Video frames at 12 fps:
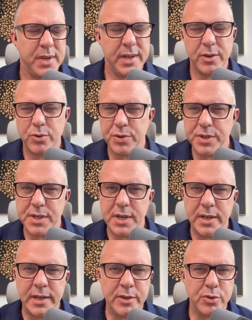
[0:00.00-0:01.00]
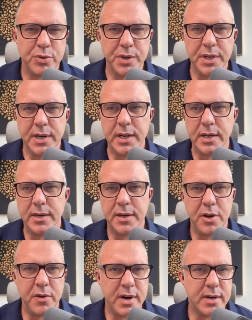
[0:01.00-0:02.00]
interest and intrigue and
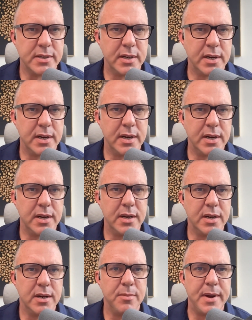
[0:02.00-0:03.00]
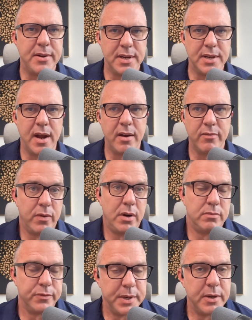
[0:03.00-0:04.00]
curiosity about tech from
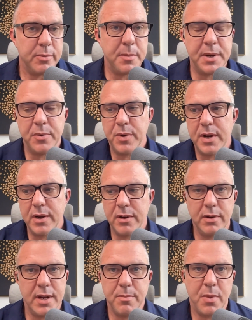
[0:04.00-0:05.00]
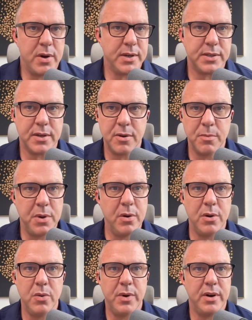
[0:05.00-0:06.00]
him. I mean, he bought us a
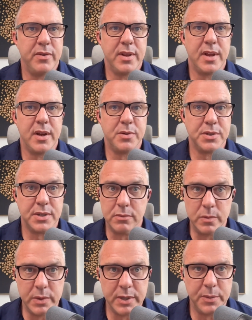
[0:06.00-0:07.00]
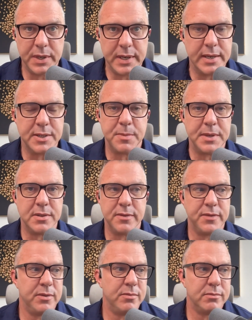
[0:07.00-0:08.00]
computer whenever they were still really really expensive
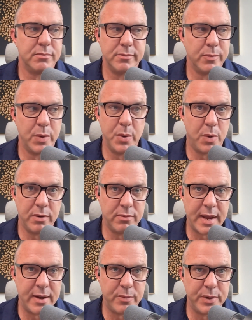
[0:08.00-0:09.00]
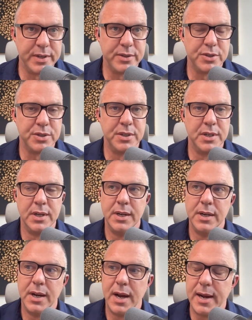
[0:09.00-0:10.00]
and we weren't that rich.
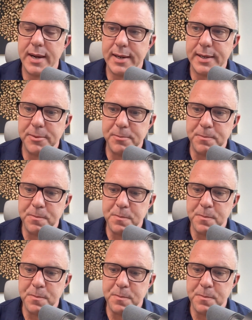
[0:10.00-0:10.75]
Um,